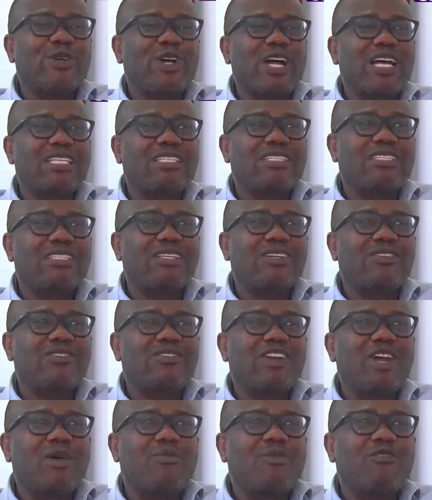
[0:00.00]
sit in
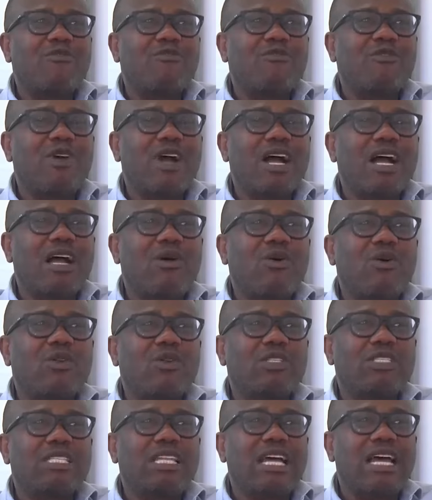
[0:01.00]
open court, masked,
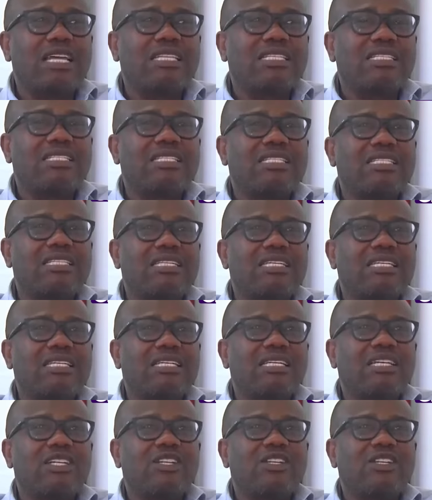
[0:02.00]
and testify.